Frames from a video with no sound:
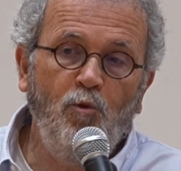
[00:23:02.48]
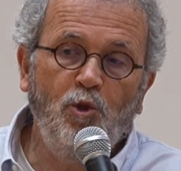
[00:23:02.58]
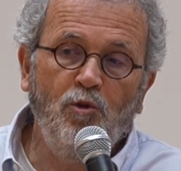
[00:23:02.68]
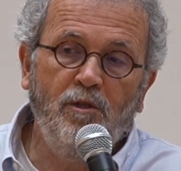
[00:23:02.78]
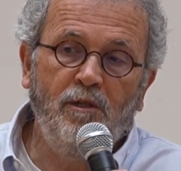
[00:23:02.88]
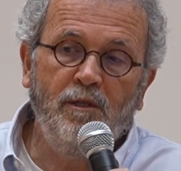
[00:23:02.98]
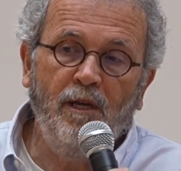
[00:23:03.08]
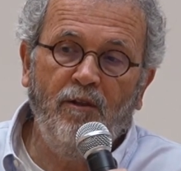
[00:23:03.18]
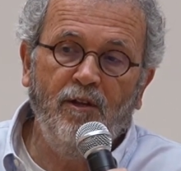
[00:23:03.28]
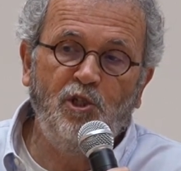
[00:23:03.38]
we should
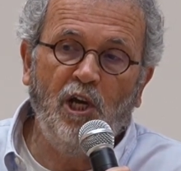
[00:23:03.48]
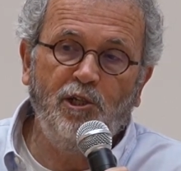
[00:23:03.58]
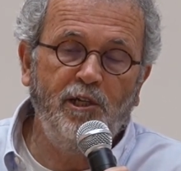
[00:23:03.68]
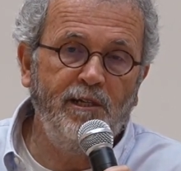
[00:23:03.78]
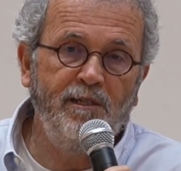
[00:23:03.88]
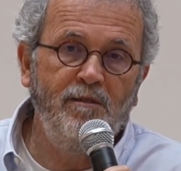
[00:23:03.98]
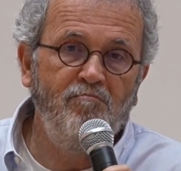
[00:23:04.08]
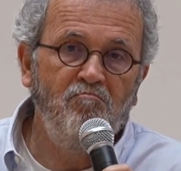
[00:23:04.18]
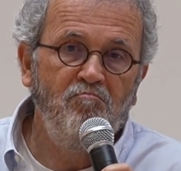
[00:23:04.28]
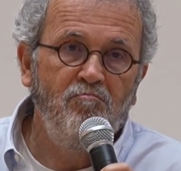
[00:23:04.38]
tell the
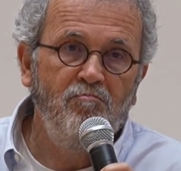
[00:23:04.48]
judges